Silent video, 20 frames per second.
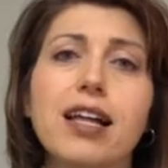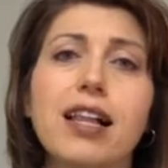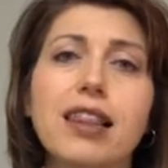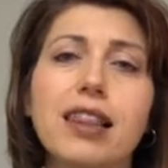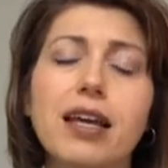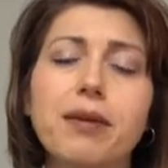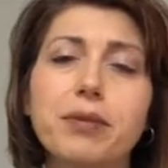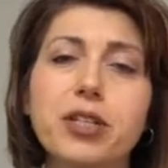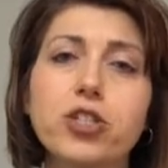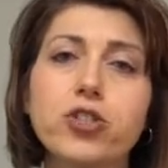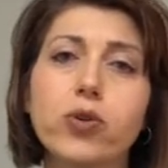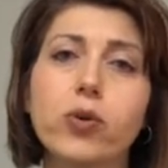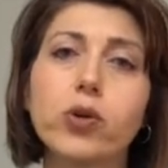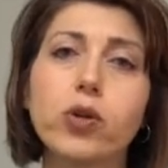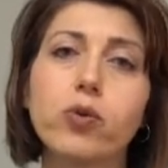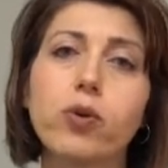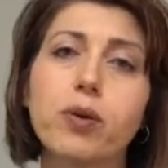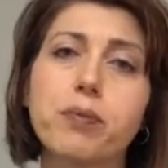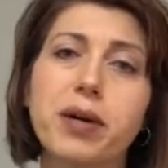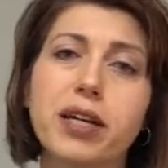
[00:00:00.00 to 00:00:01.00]
Let me show
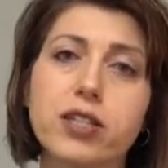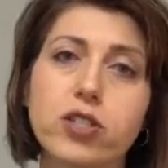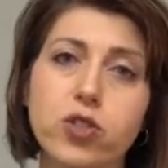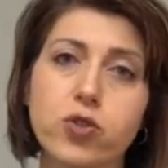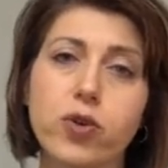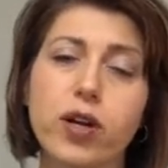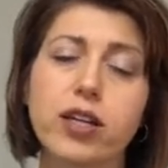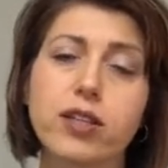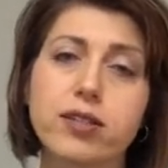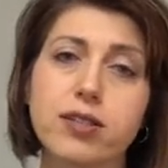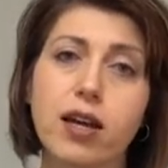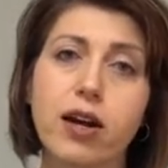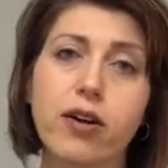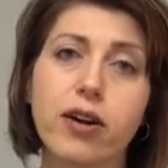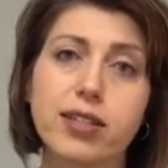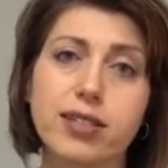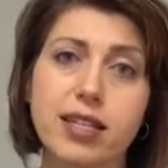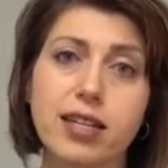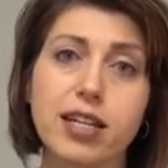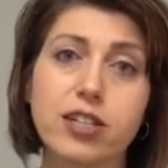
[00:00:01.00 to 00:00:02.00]
you what my strengths are
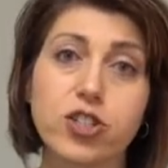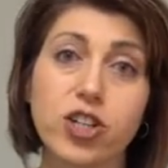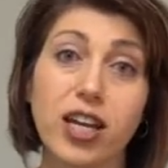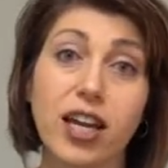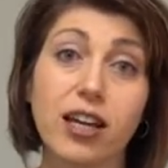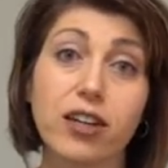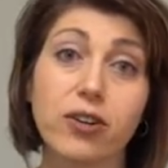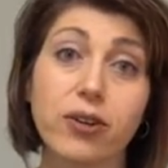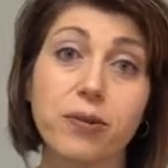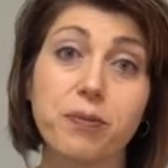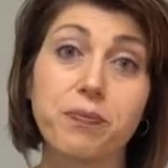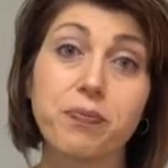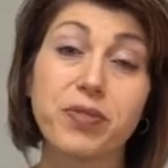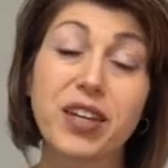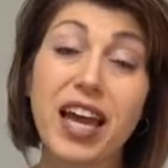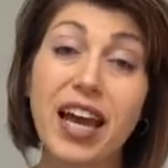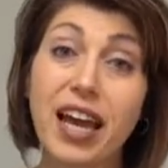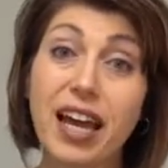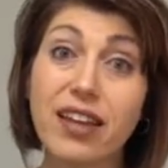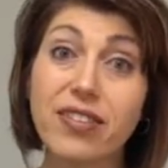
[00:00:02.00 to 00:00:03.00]
as an educator.
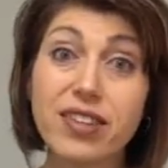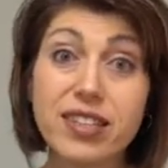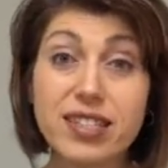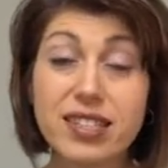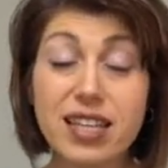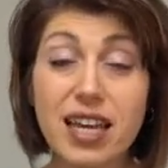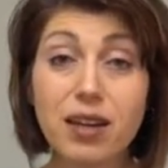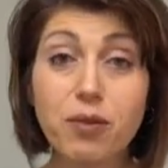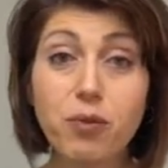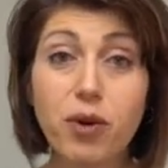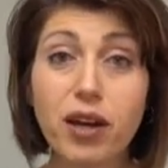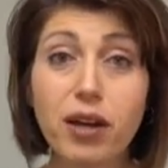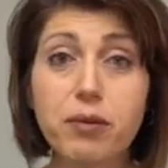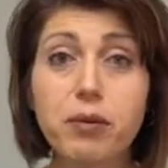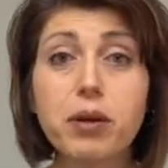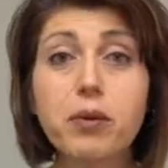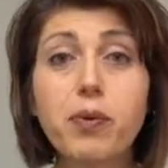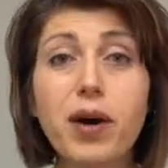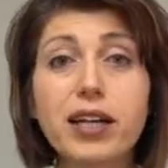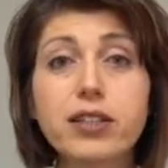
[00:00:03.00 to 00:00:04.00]
In the same way,
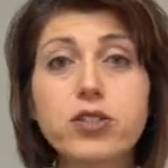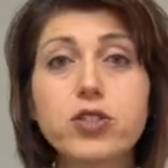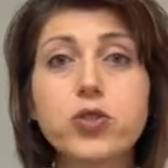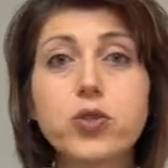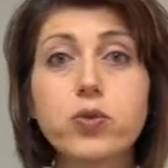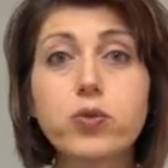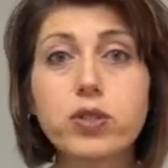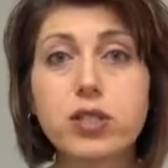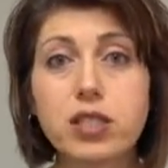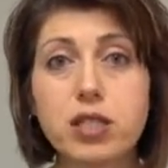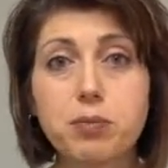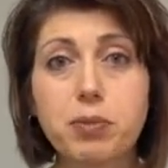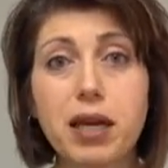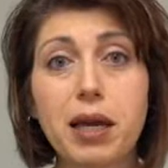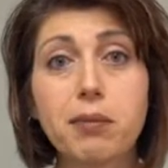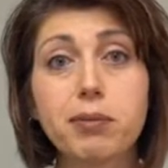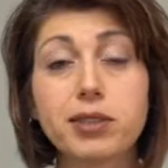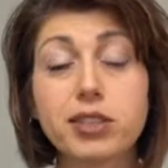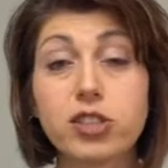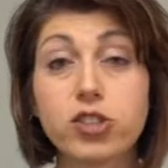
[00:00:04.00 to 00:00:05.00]
we want students to be
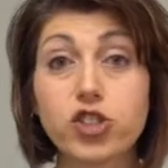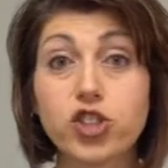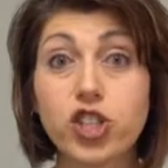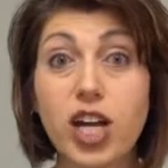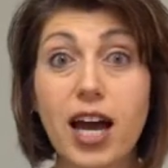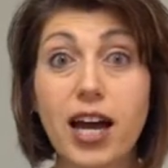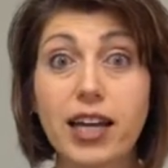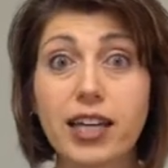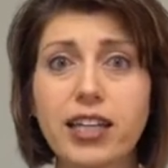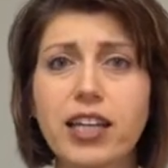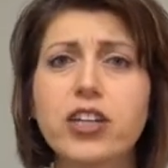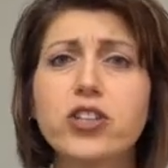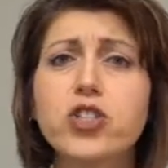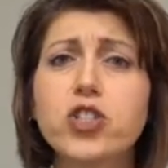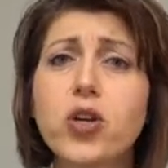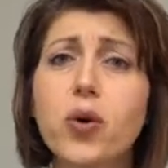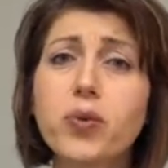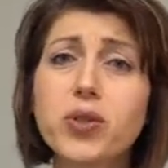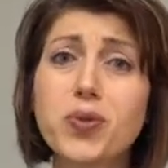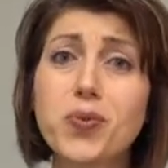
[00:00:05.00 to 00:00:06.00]
able to shine and
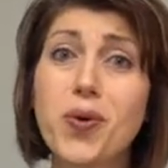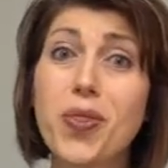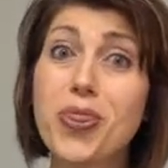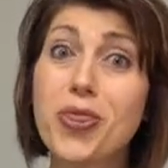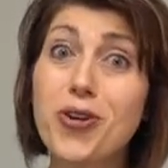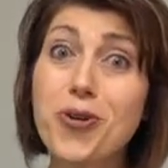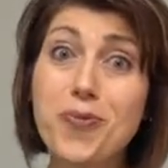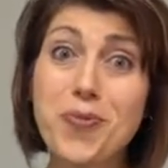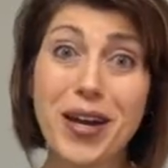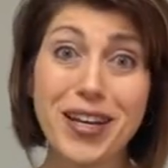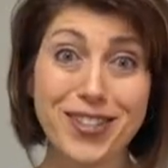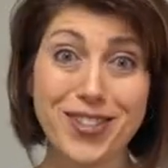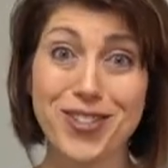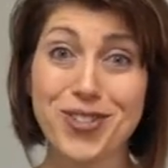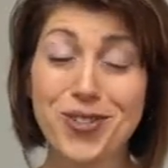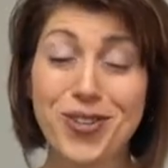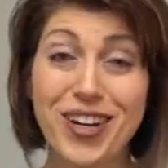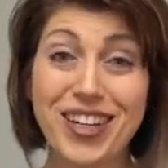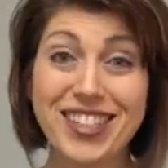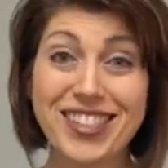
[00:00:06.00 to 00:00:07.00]
show us what their best
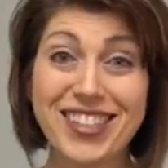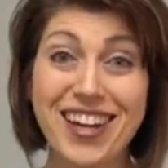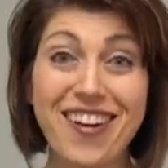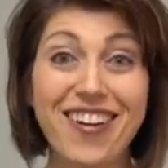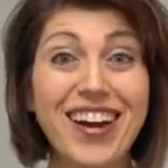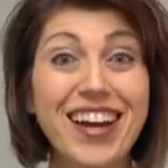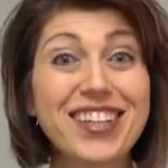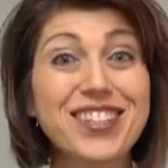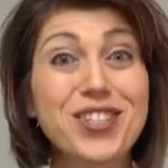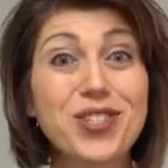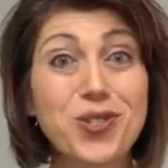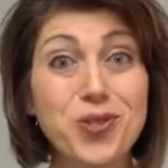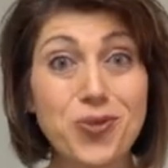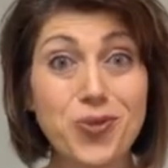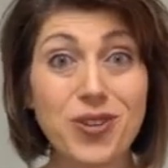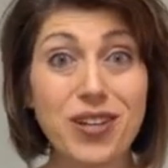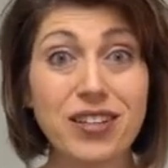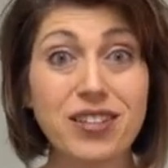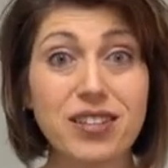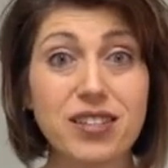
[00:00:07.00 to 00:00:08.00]
strengths are as
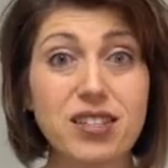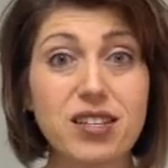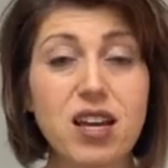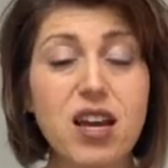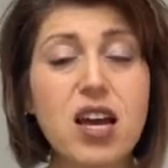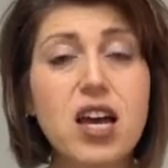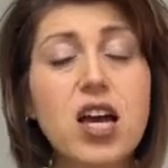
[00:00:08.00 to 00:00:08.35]
students.